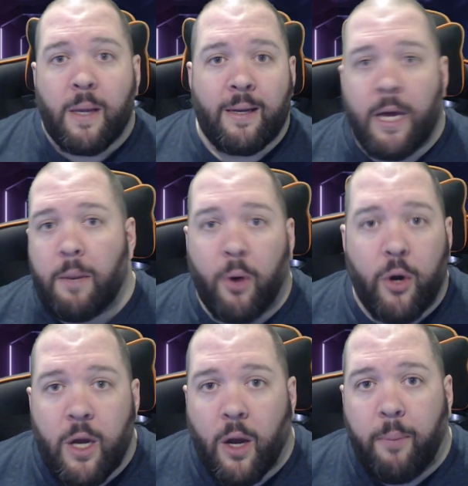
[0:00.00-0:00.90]
get a
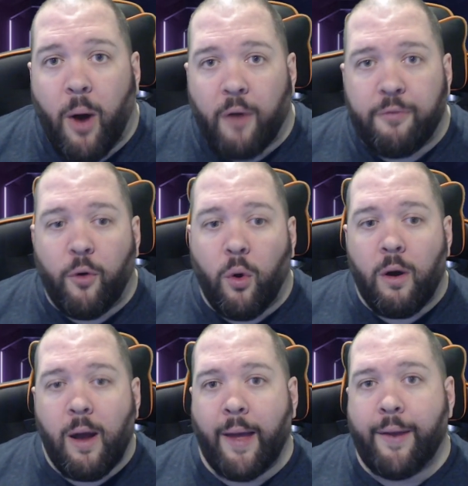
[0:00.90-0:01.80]
birdie on a par
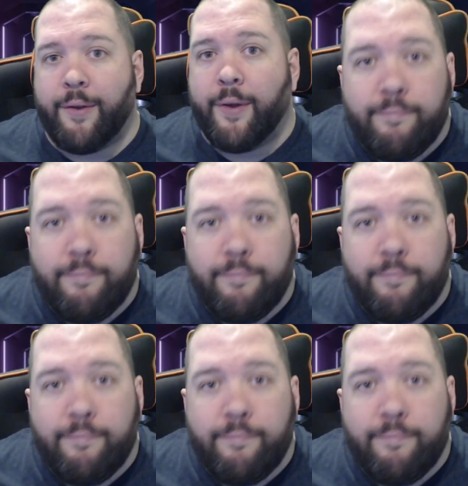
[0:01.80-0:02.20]
4, and